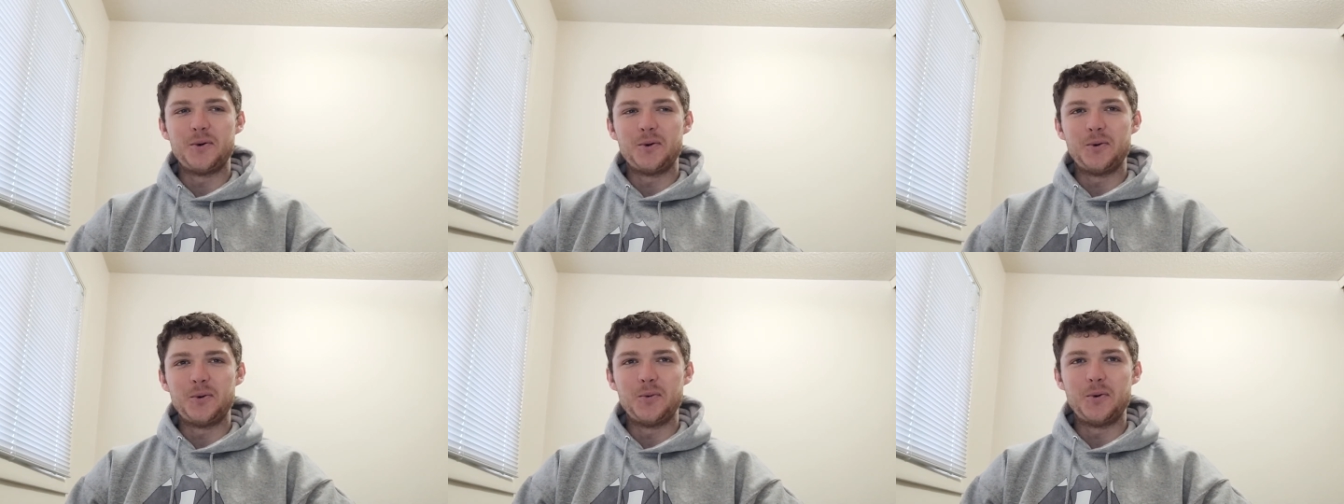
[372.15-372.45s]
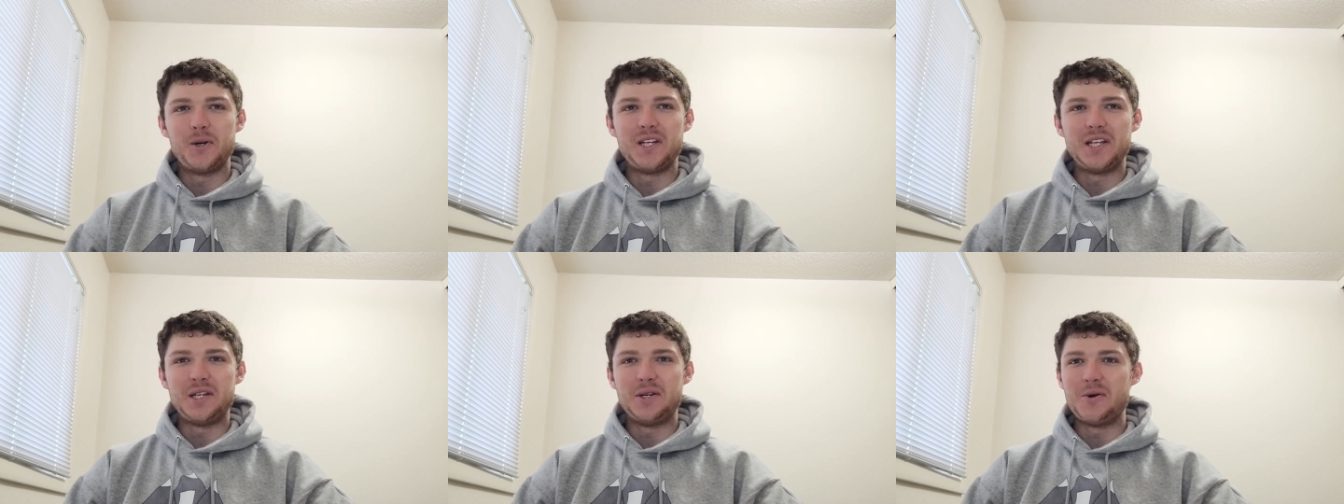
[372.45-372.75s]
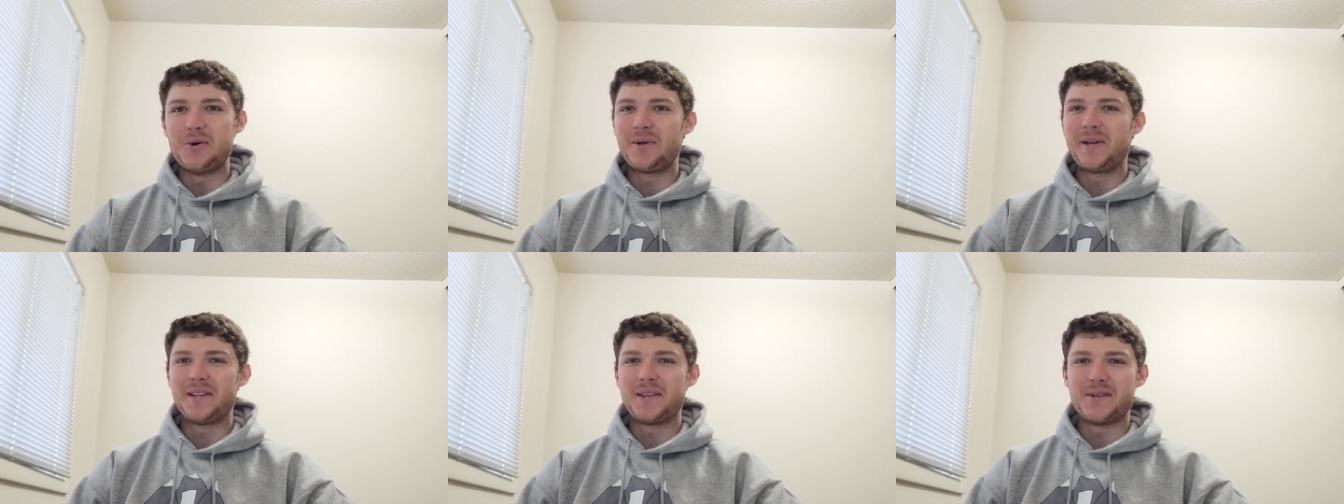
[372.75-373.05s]
when you
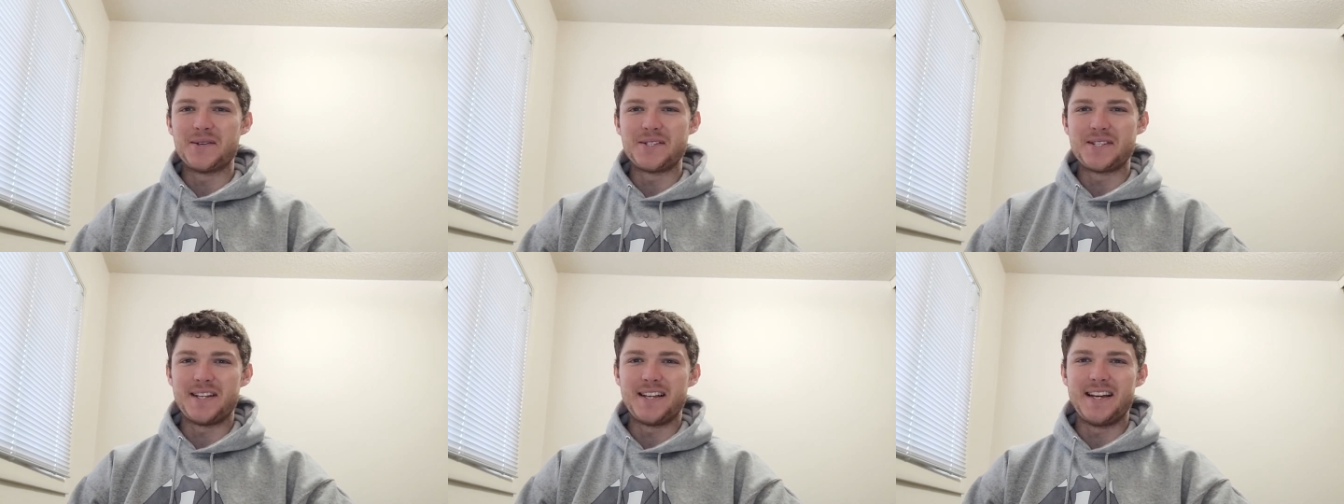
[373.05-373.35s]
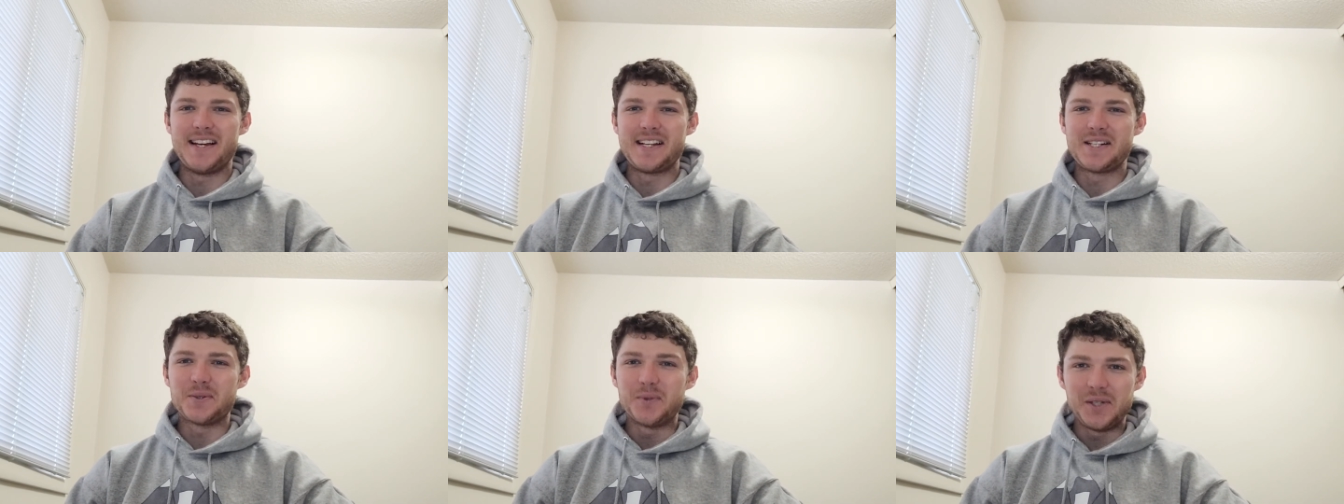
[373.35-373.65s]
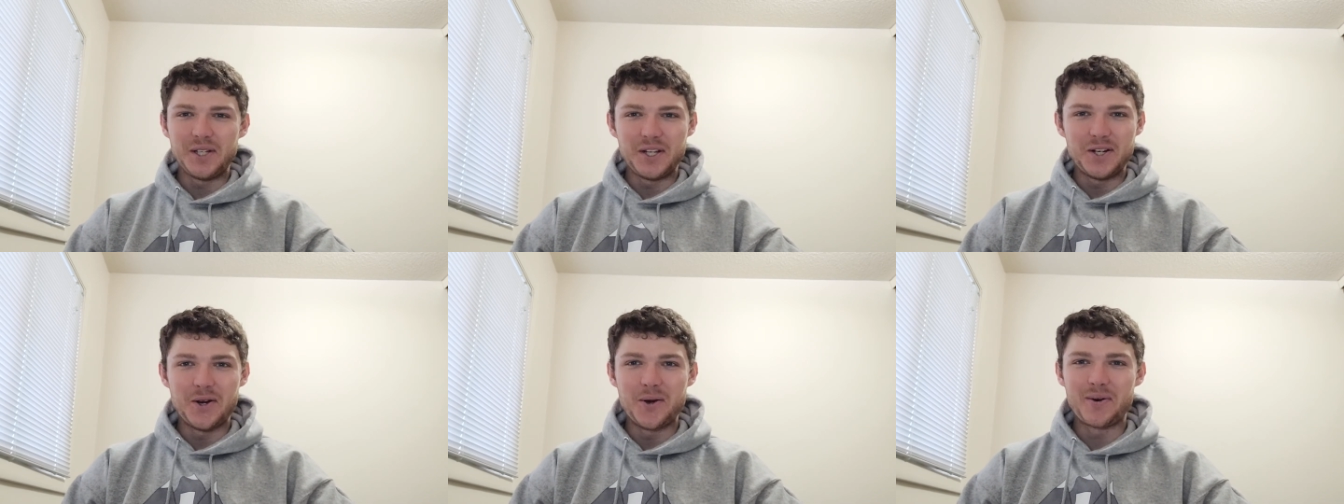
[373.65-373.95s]
don't get those likes,
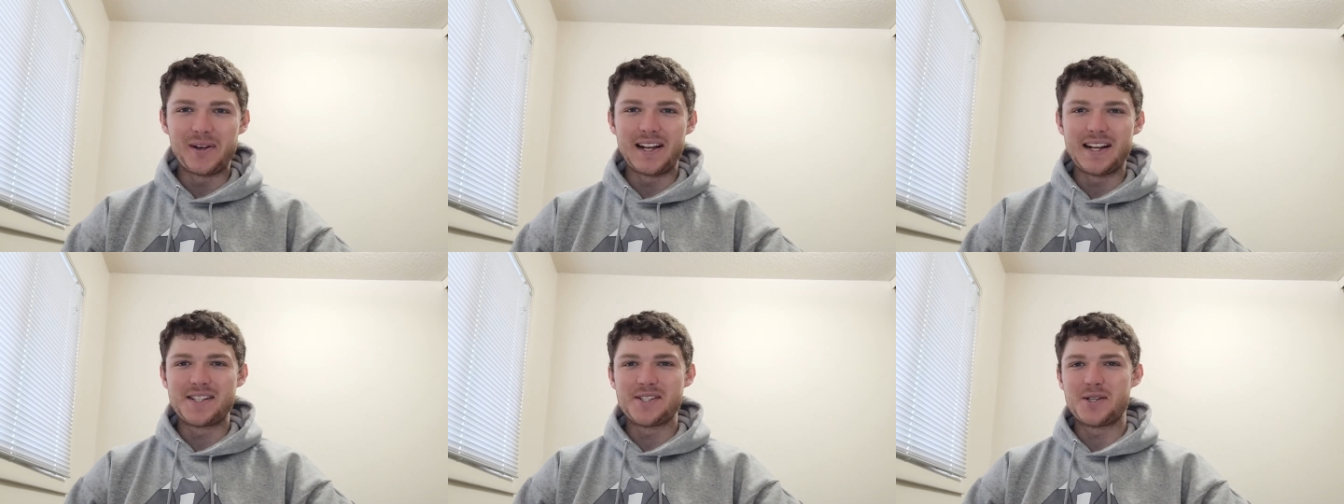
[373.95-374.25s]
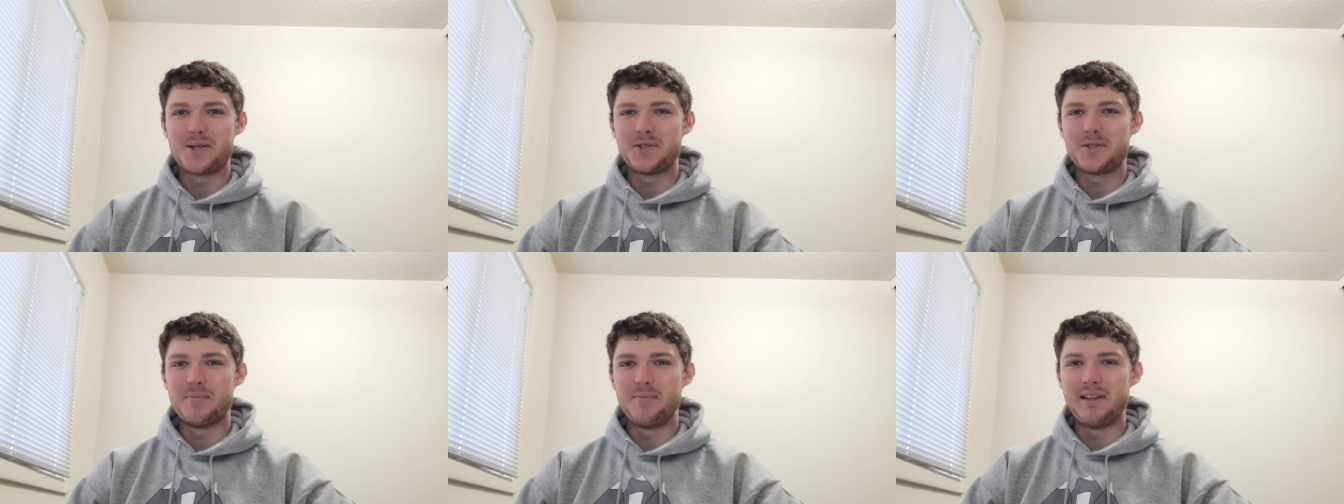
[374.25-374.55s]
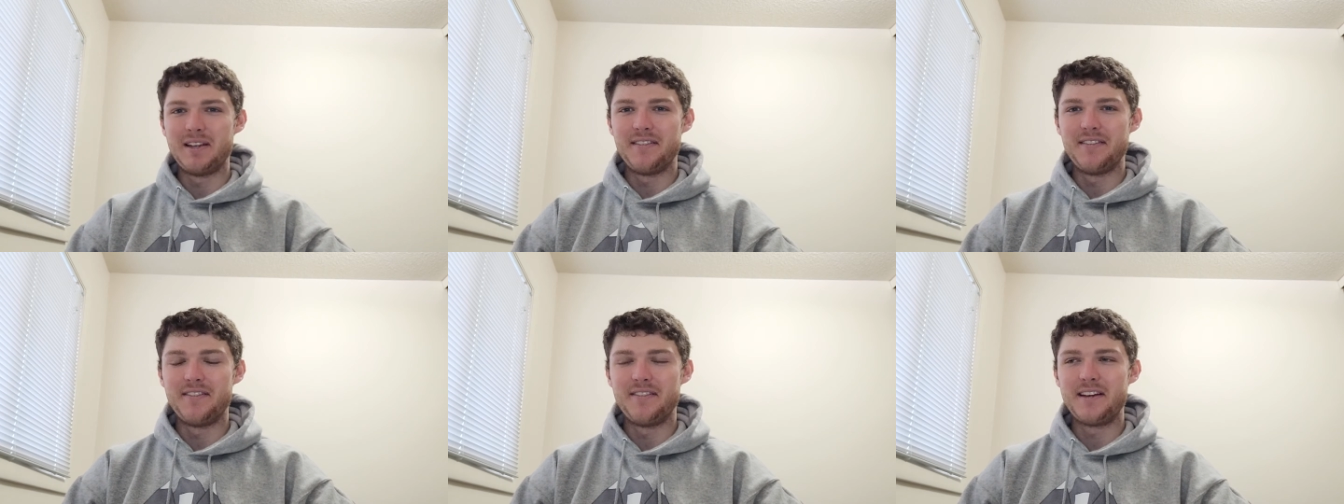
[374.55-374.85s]
when you don't catch those
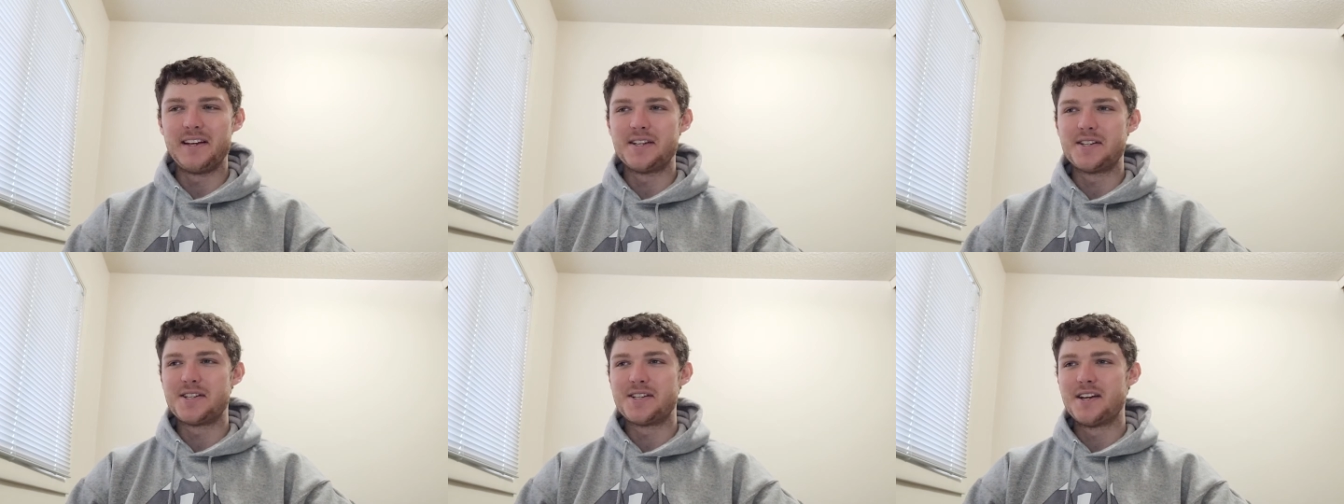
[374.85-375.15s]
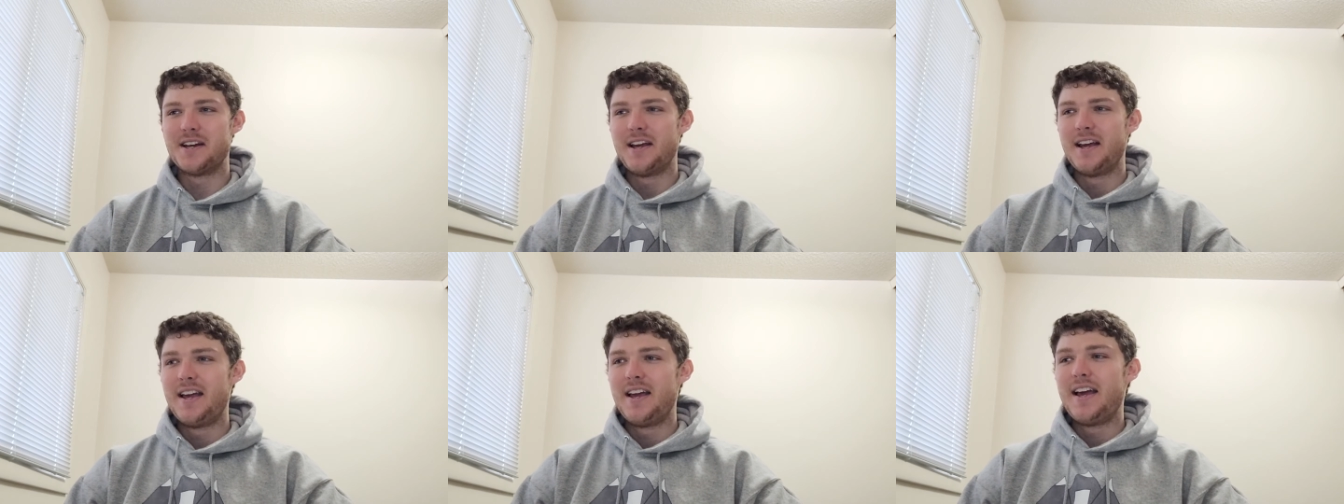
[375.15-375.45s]
big fish.